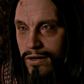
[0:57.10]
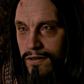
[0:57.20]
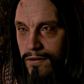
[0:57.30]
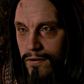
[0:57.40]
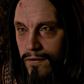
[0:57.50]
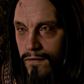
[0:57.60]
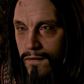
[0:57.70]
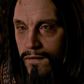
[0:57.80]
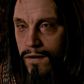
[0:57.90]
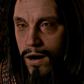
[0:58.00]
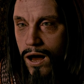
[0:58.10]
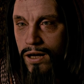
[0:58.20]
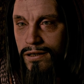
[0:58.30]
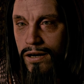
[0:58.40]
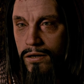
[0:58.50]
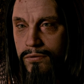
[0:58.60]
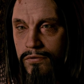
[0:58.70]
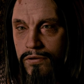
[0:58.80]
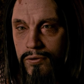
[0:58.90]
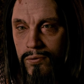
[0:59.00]
Grendel, I
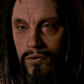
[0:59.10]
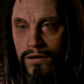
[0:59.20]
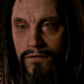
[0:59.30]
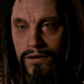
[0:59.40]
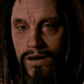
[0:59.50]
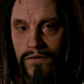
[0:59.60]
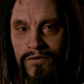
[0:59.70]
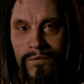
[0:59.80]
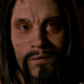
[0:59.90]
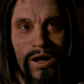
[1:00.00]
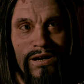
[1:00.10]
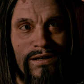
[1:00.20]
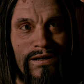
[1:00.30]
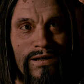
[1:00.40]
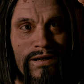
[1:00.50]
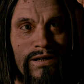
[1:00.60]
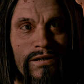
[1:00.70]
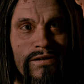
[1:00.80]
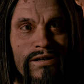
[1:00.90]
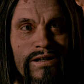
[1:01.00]
doubt that you will even have the belly
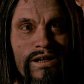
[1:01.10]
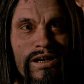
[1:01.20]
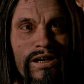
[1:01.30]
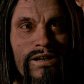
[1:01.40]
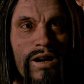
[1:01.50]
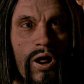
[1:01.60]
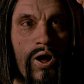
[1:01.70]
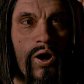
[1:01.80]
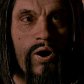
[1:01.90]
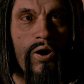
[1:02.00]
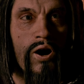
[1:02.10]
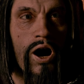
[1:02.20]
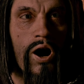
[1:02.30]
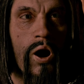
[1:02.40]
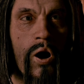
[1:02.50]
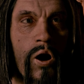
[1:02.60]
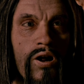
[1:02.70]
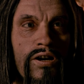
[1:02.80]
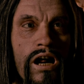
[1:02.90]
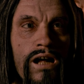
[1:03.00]
to stay in the hall
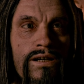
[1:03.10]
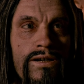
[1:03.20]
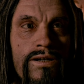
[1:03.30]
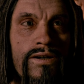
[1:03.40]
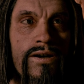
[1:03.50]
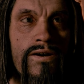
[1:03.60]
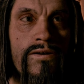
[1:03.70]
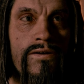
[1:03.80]
all night.